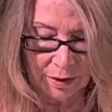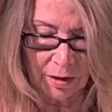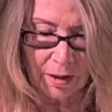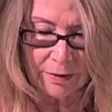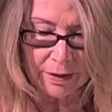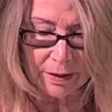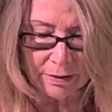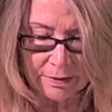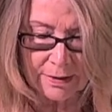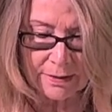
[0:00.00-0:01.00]
God
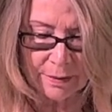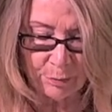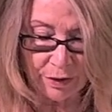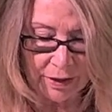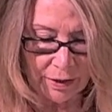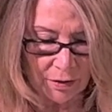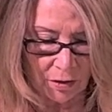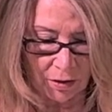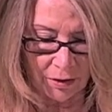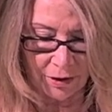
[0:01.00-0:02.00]
is simply
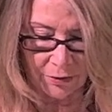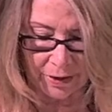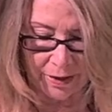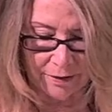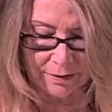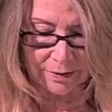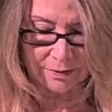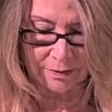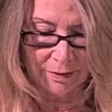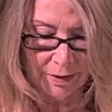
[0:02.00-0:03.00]
all there
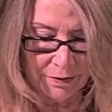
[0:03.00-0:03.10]
is.